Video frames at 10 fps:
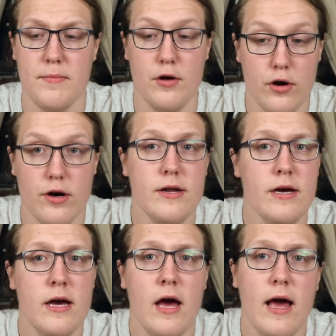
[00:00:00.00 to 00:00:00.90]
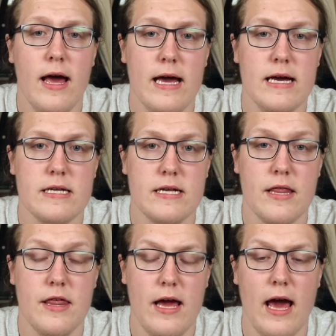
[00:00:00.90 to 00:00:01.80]
good, is
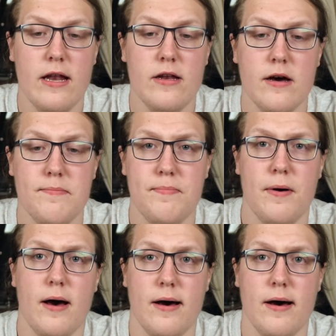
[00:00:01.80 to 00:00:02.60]
they end up